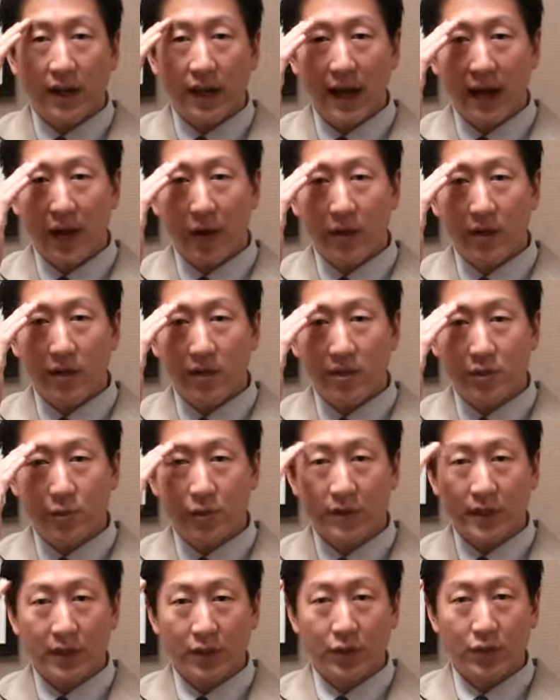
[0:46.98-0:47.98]
areas,
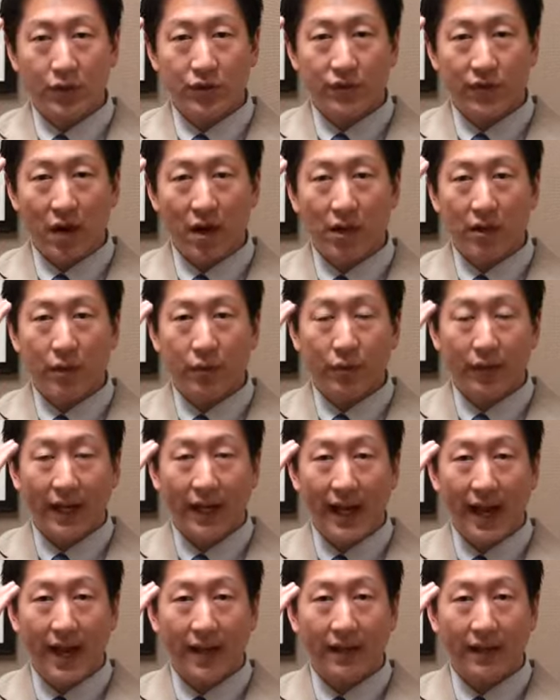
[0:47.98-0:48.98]
when they lose volume,
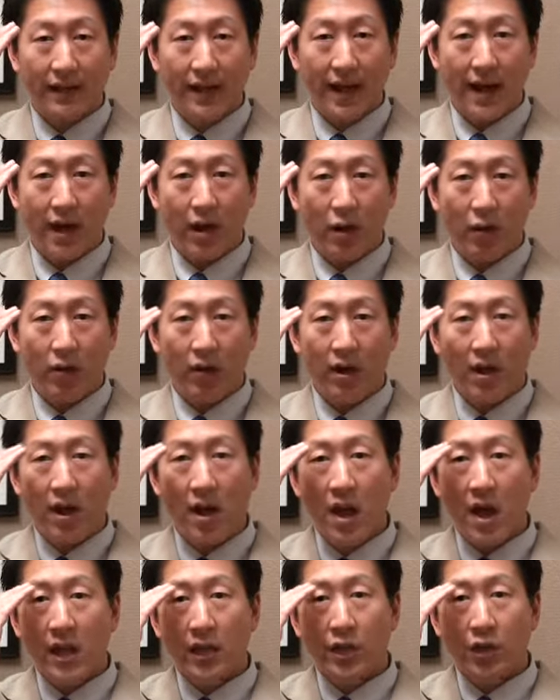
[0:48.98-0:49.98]
can allow
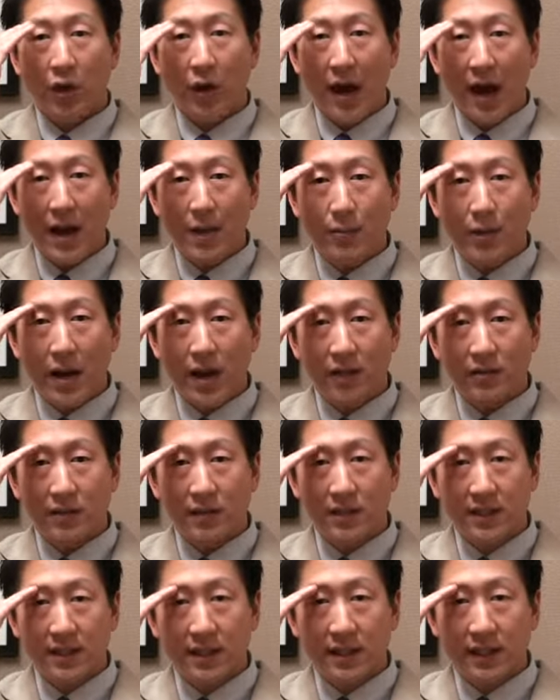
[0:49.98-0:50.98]
your eyebrows
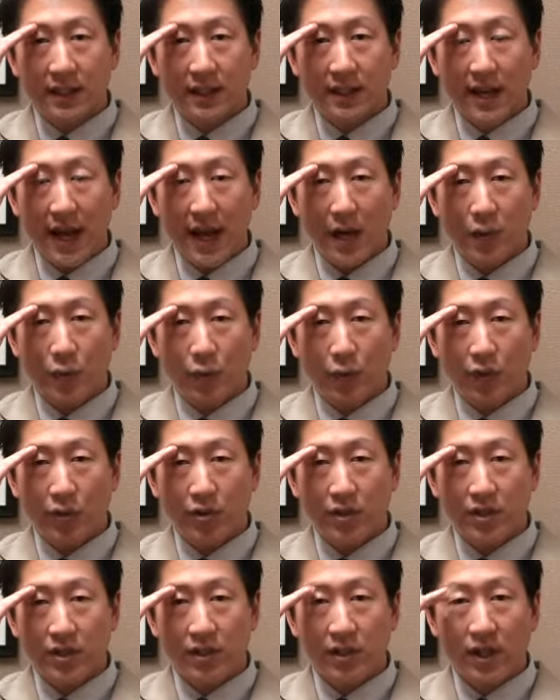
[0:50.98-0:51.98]
to sink
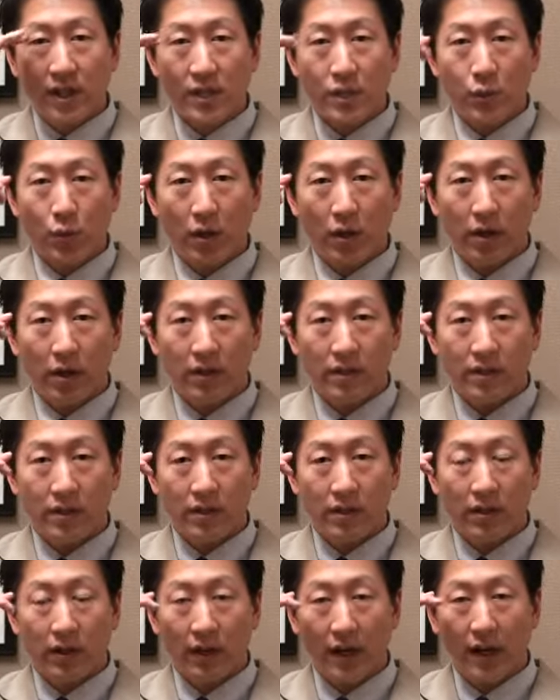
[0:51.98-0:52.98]
downwards as well
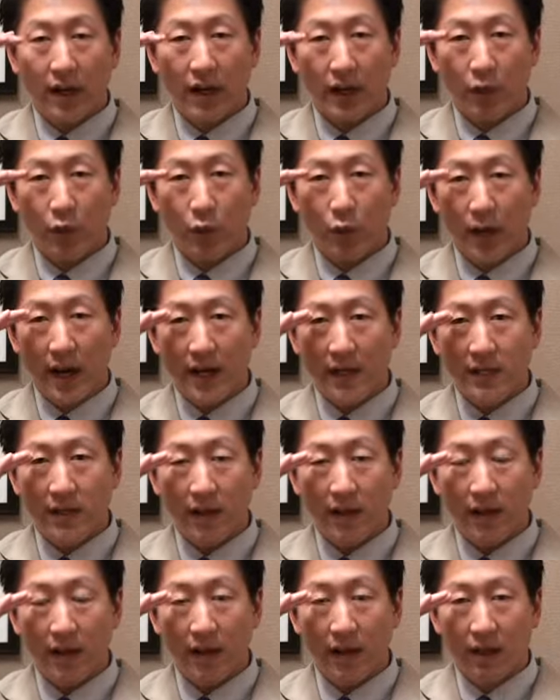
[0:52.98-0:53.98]
as uh, create
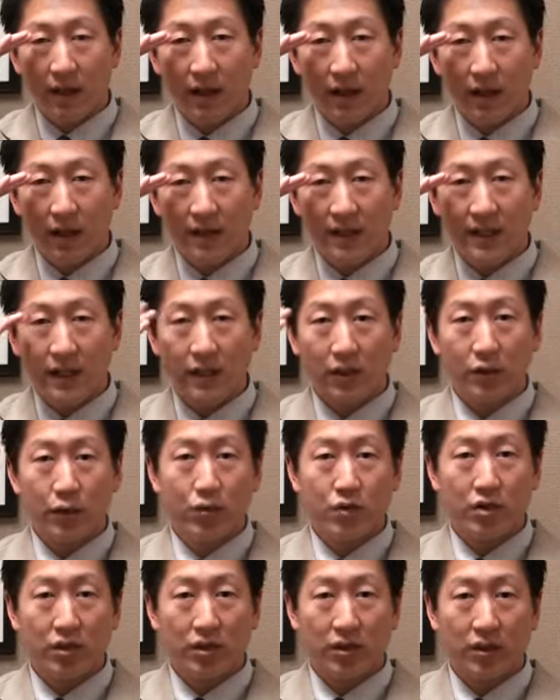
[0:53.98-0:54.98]
uh, the
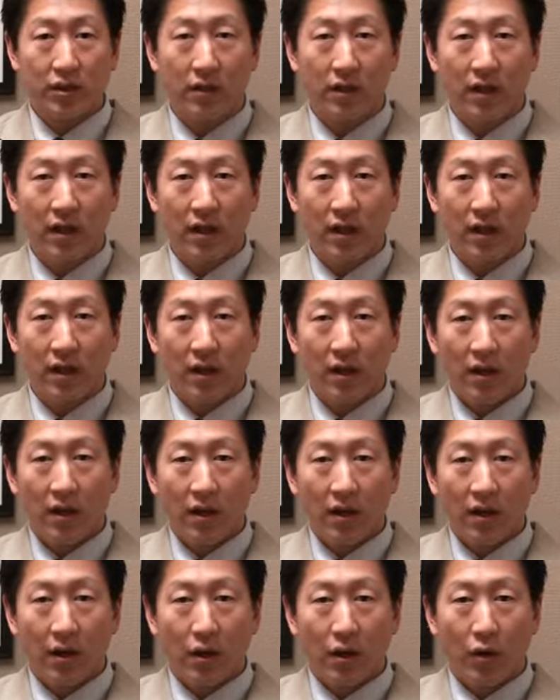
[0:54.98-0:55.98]
illusion
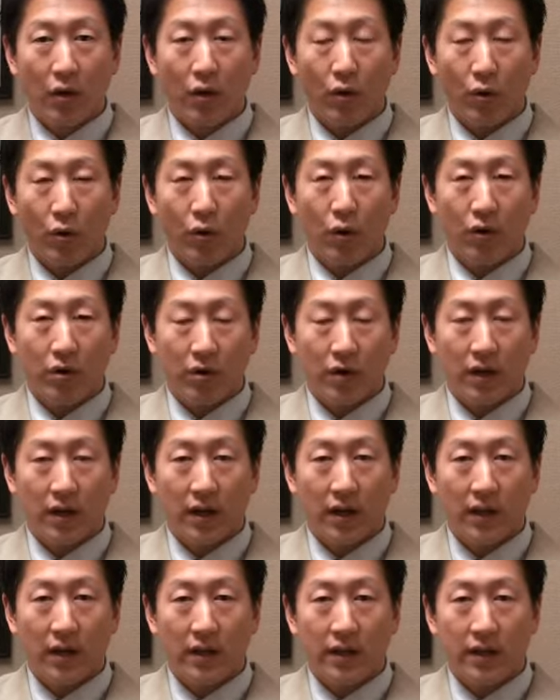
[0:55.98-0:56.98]
or, or
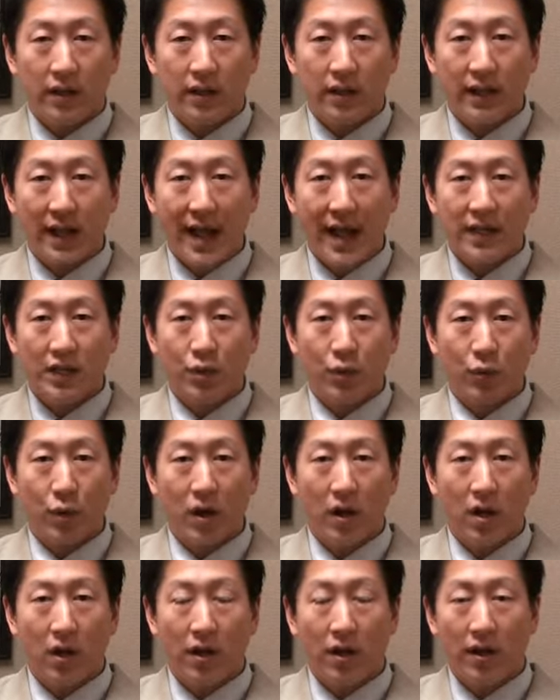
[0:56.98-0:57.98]
uh, the
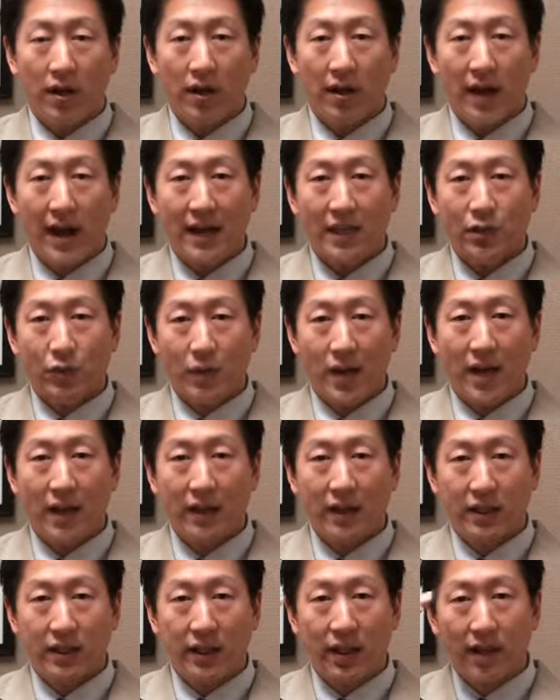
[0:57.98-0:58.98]
actual uh,
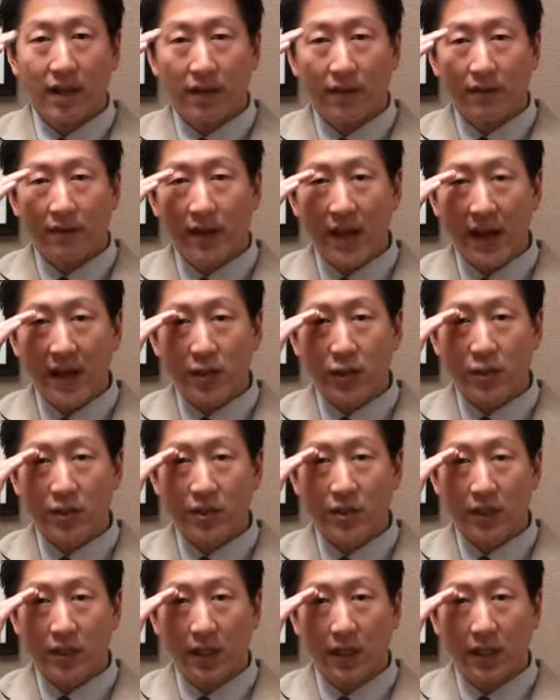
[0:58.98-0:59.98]
actuality of extra
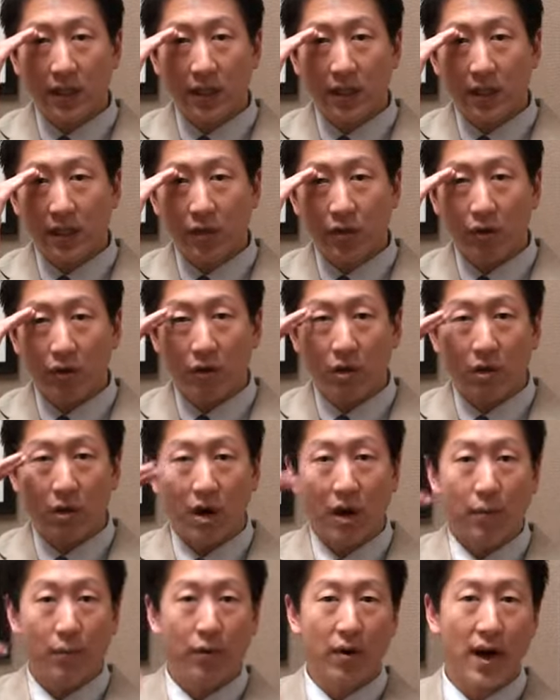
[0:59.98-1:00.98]
skin in your
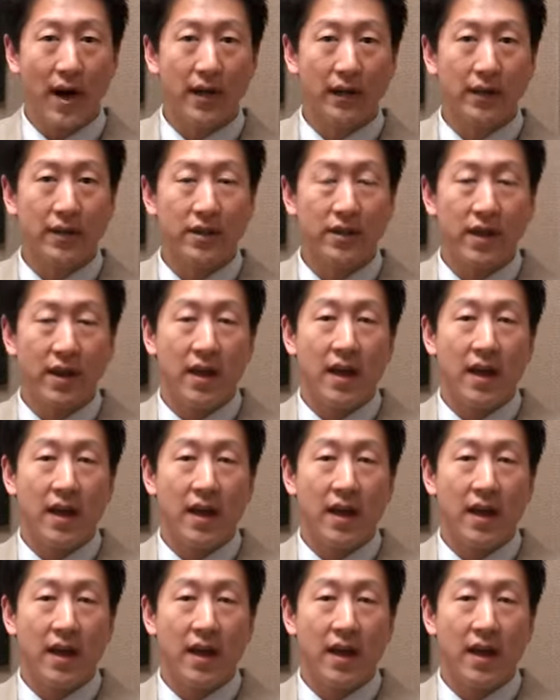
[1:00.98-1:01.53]
upper eyelid.